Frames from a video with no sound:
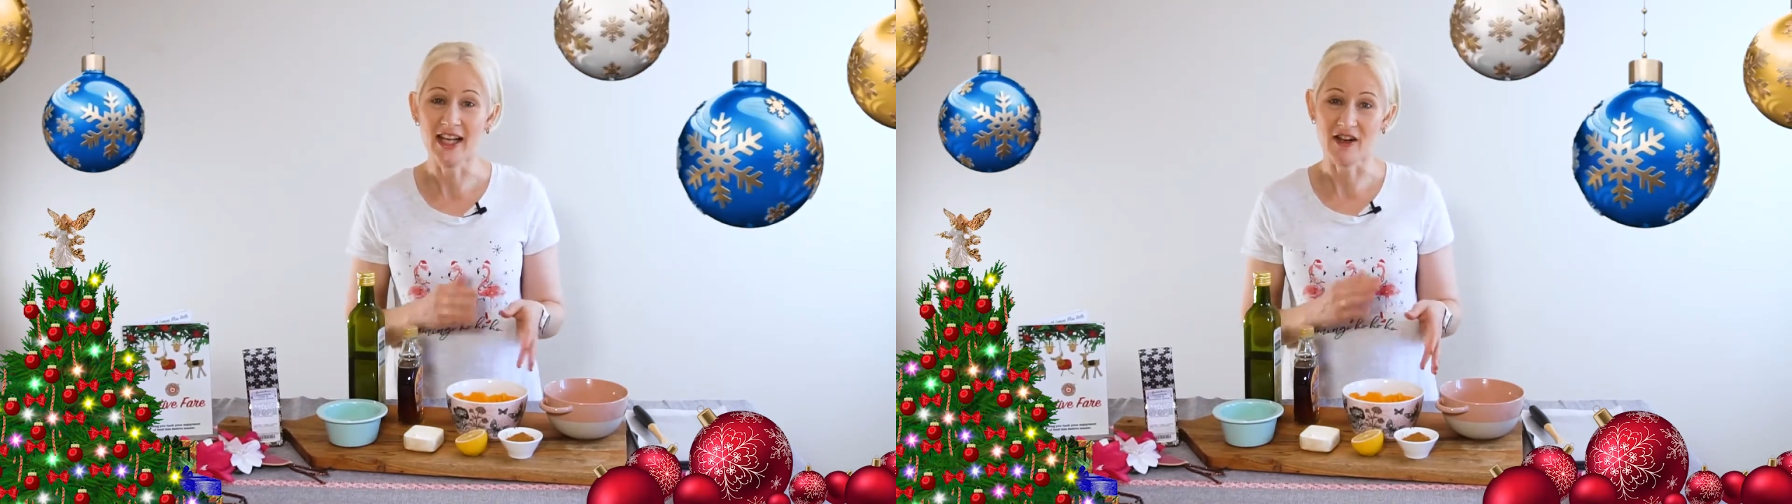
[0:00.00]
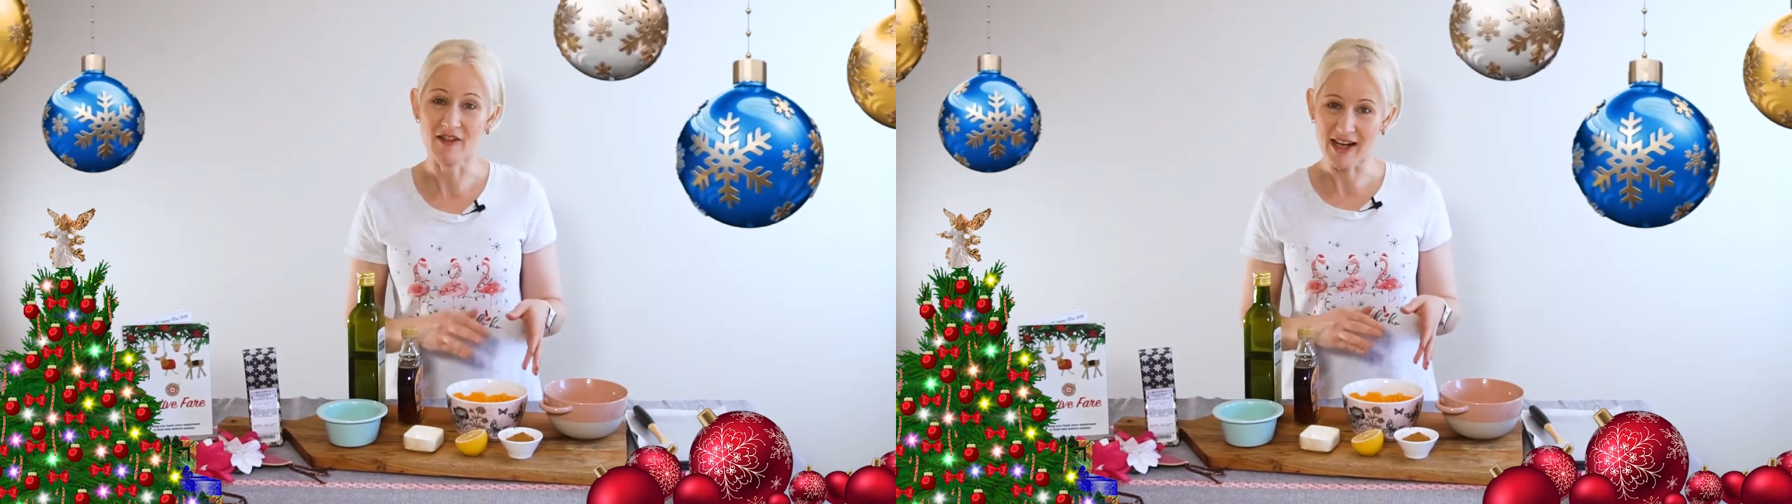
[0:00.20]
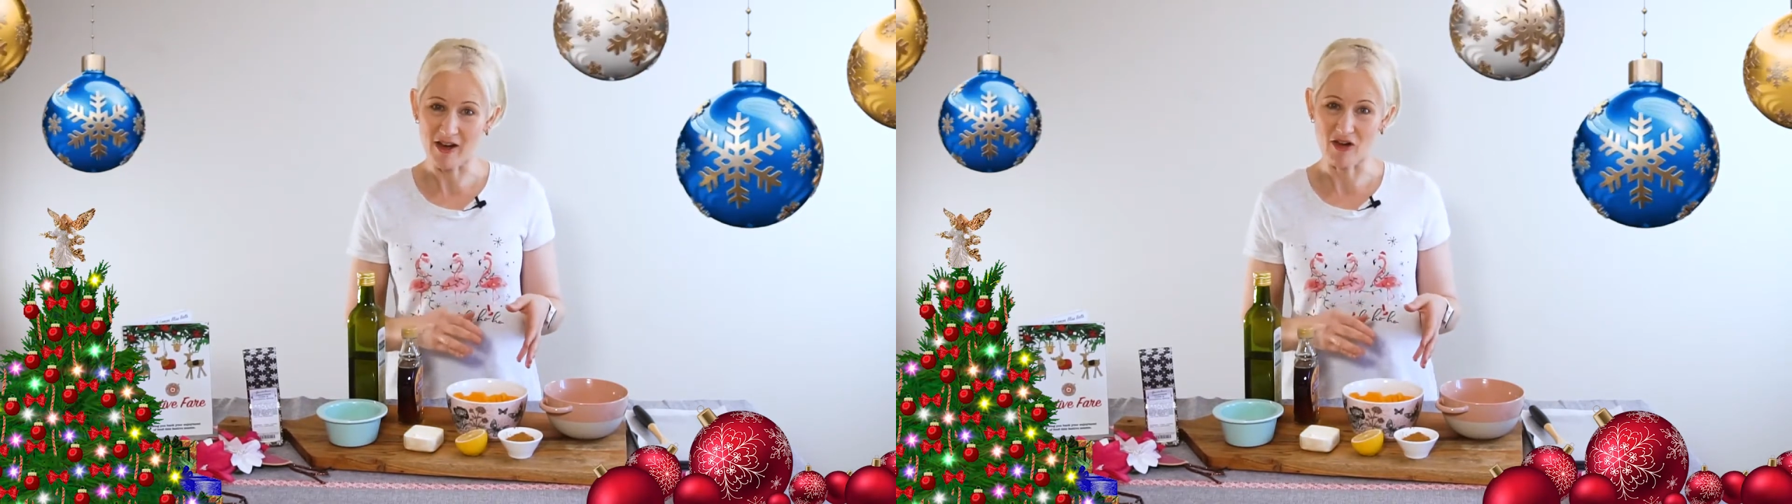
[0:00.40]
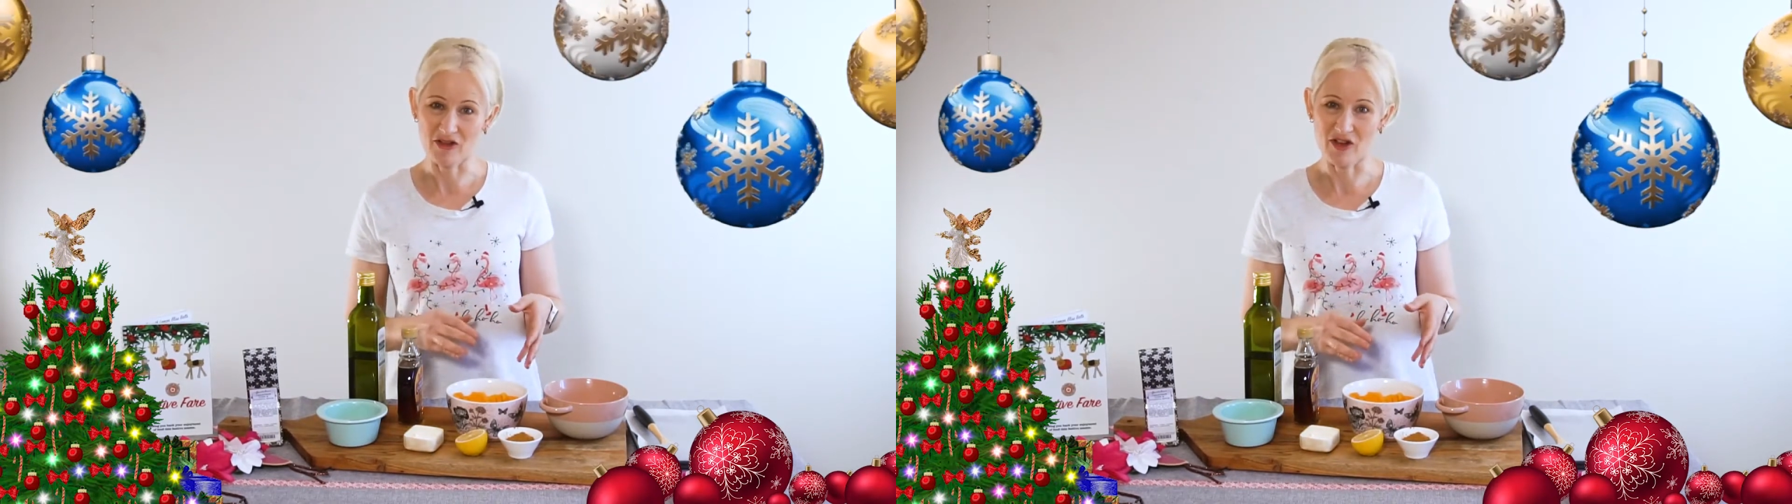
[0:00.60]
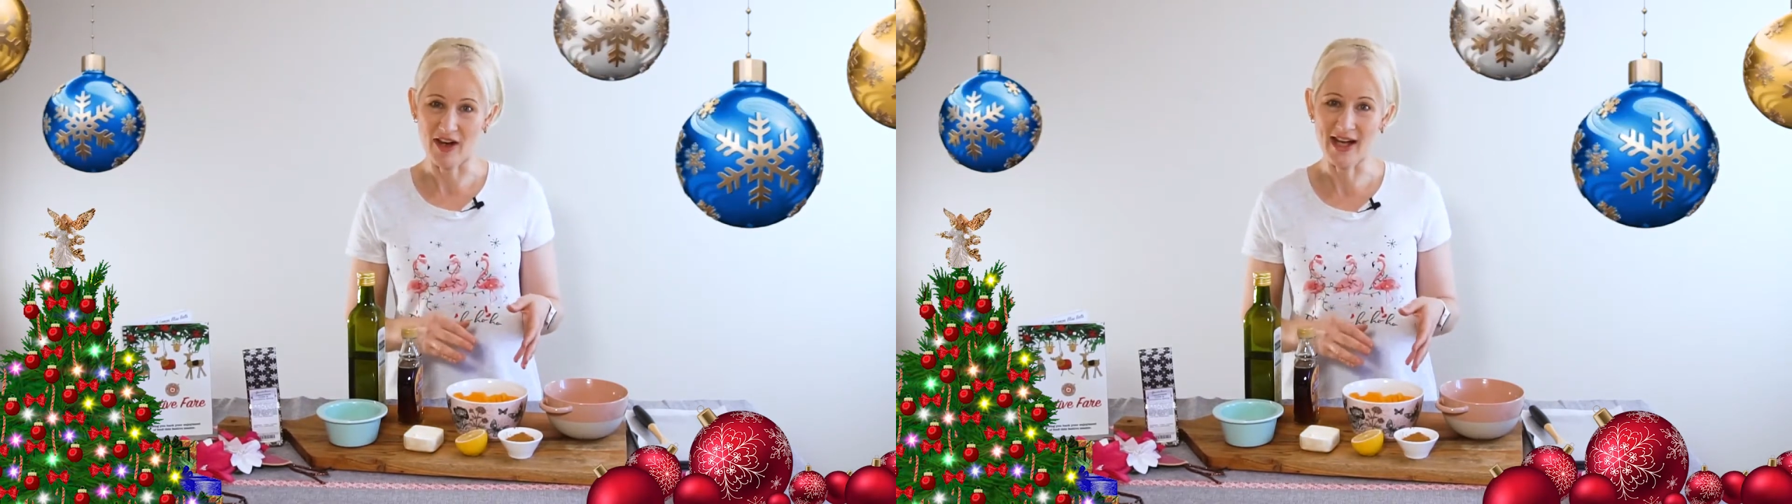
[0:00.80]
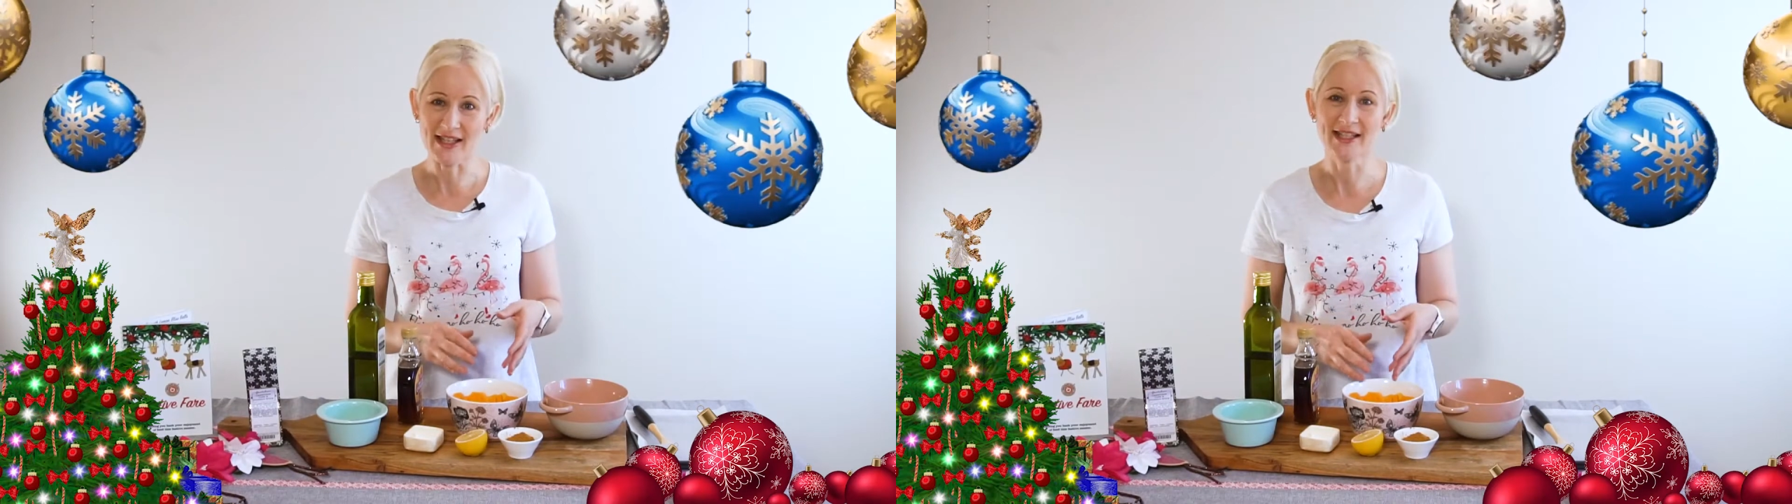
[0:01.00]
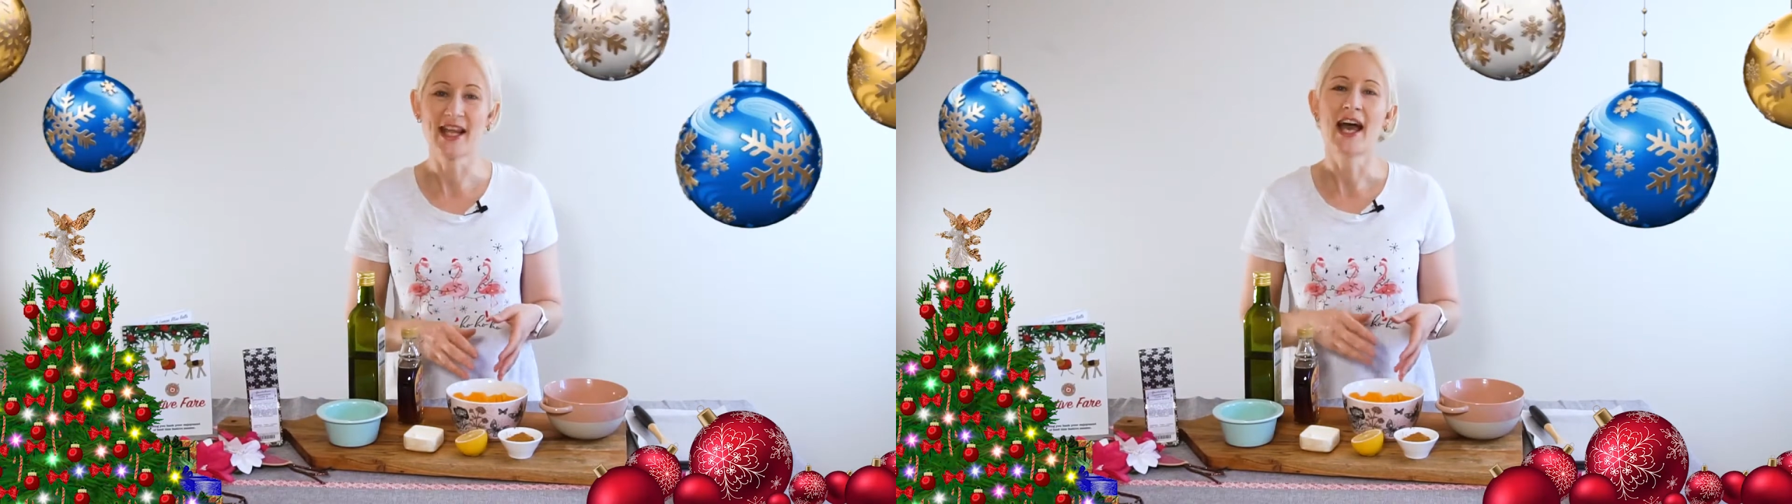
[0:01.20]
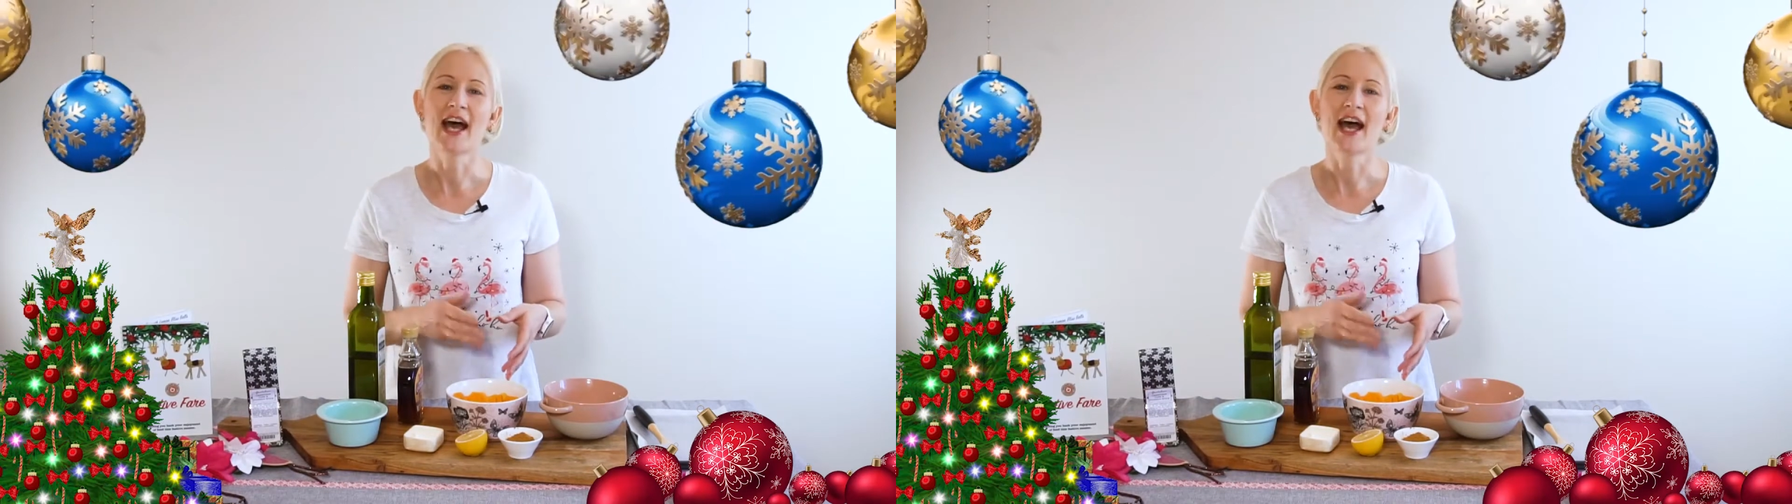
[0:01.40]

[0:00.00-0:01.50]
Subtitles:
a great contrast,